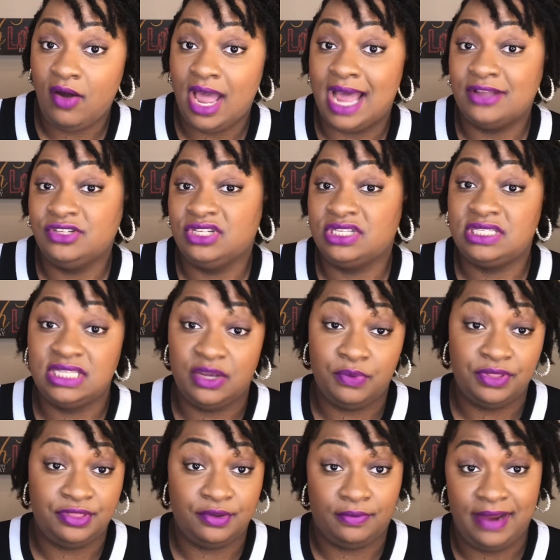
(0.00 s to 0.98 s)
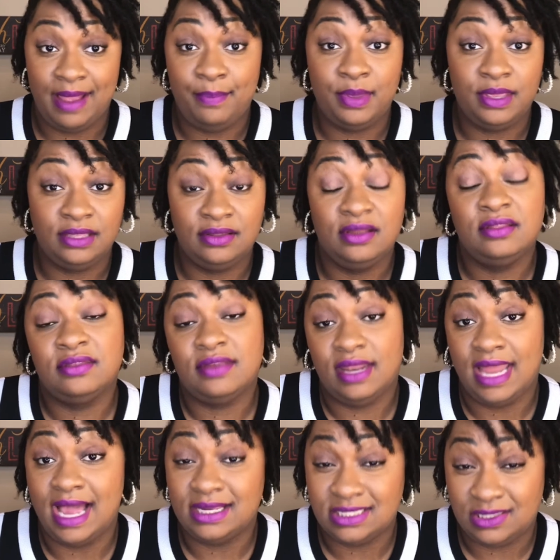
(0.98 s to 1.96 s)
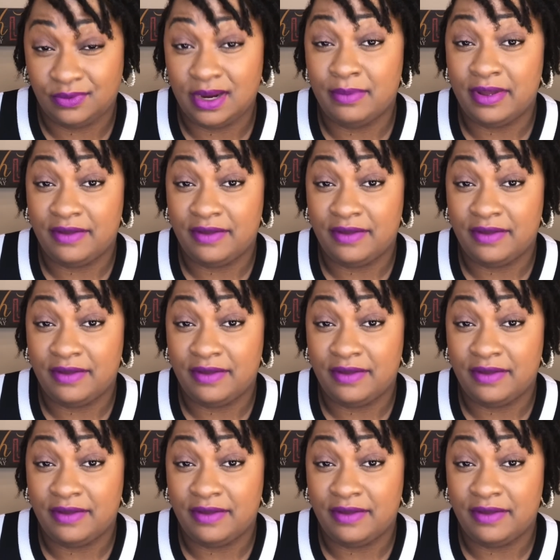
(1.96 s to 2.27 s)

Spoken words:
I'll just stick with the wrapping the locks around my